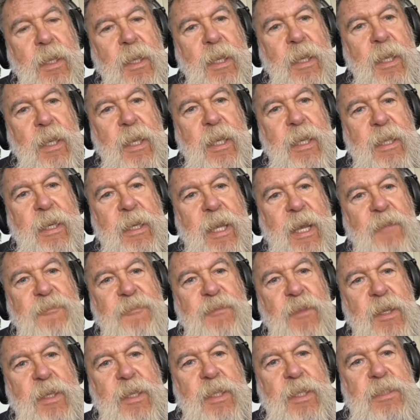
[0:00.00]
and I
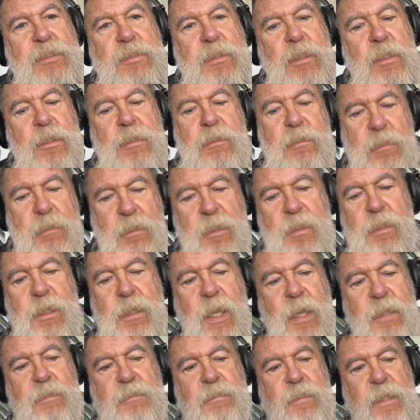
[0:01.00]
think it's uh,
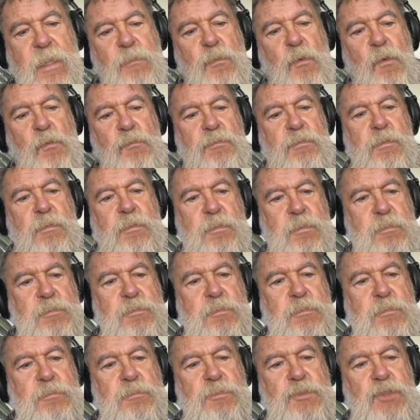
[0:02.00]
like they want
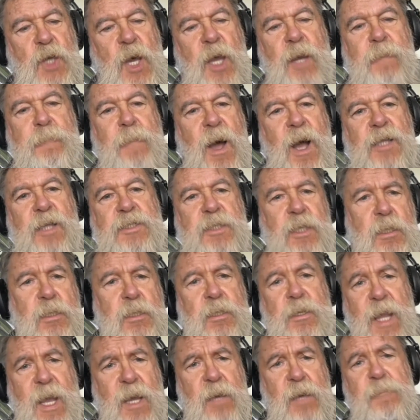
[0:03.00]
Jon Moxley
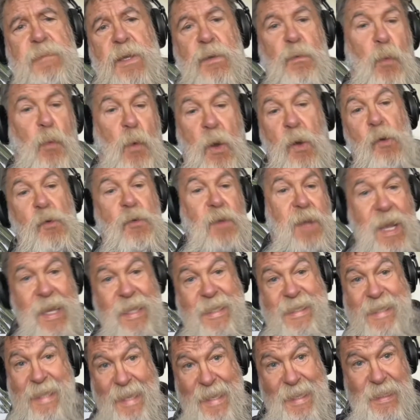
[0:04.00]
can now be woke, I
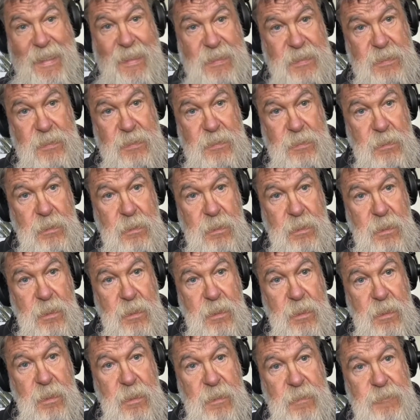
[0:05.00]
guess,
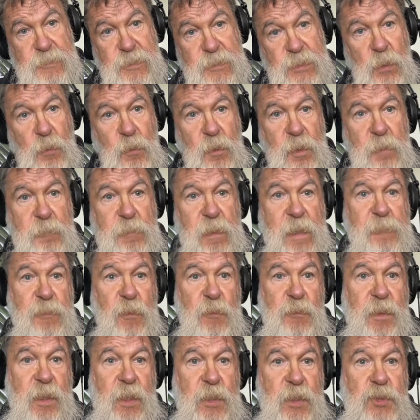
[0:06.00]
showing
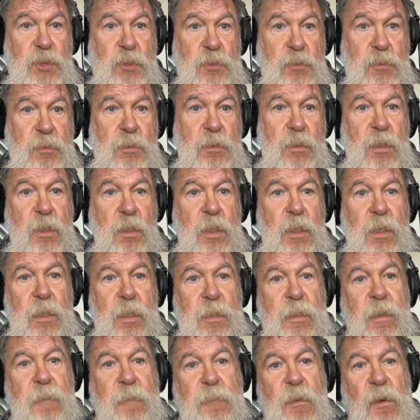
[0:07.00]
people that you're
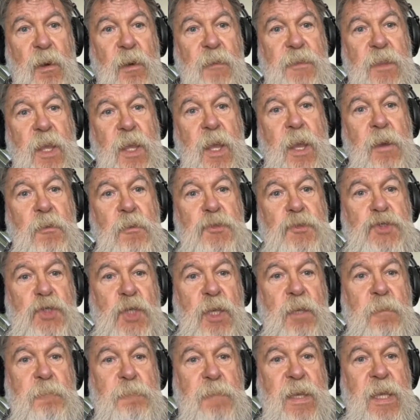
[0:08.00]
now part of the
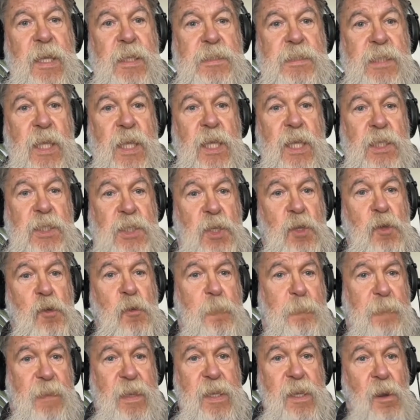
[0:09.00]

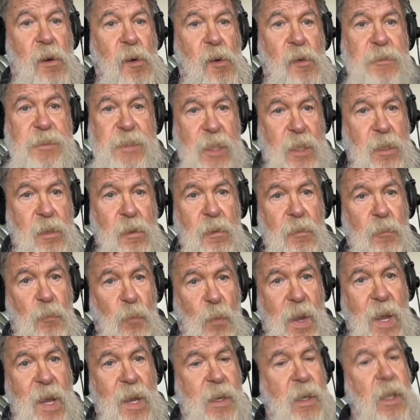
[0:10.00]
LGBTQ, PR,
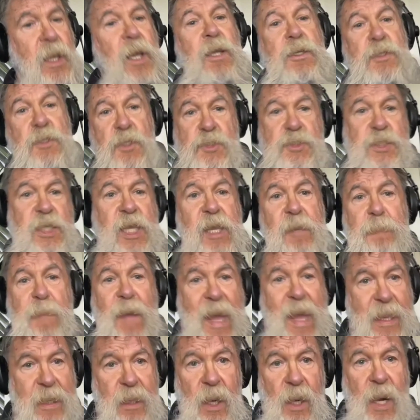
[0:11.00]
TRY. Just keep
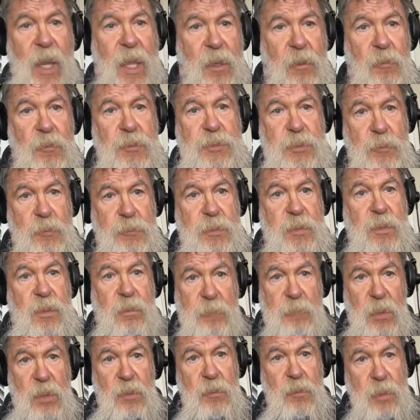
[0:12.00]
adding letters to the
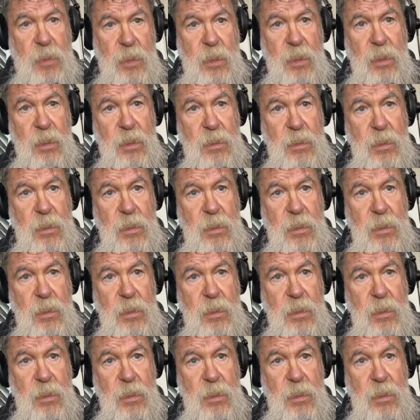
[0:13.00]
community.